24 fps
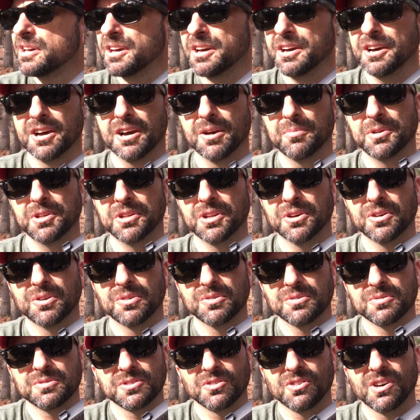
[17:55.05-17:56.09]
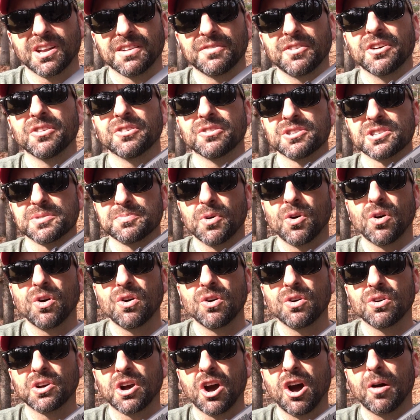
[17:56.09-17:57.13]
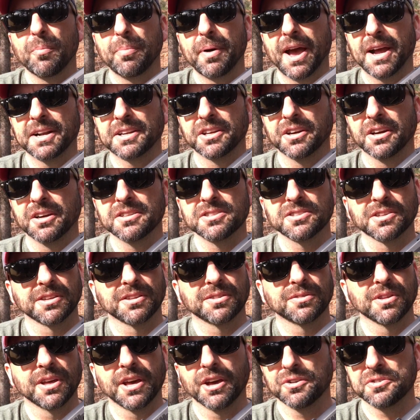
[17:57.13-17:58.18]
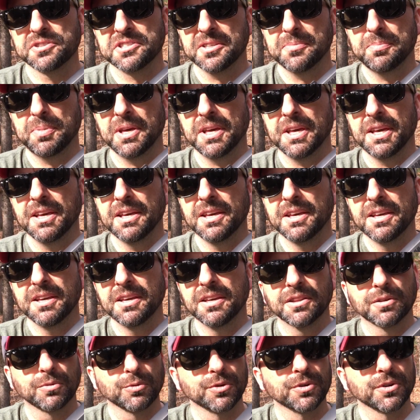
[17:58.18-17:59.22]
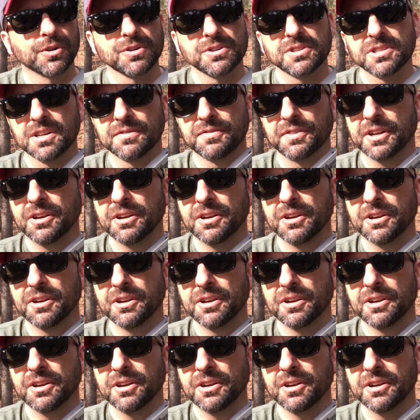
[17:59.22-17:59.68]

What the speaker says: There's a lot of other small compact guns like the LCP, the Ruger stuff.